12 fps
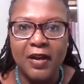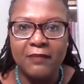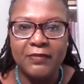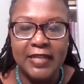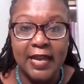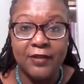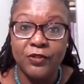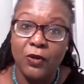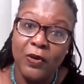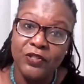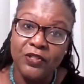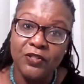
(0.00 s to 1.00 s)
um, to answer
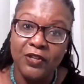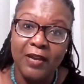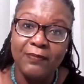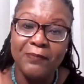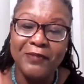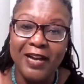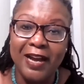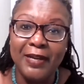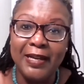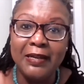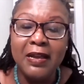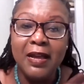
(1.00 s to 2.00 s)
questions so keep them
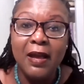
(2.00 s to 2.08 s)
coming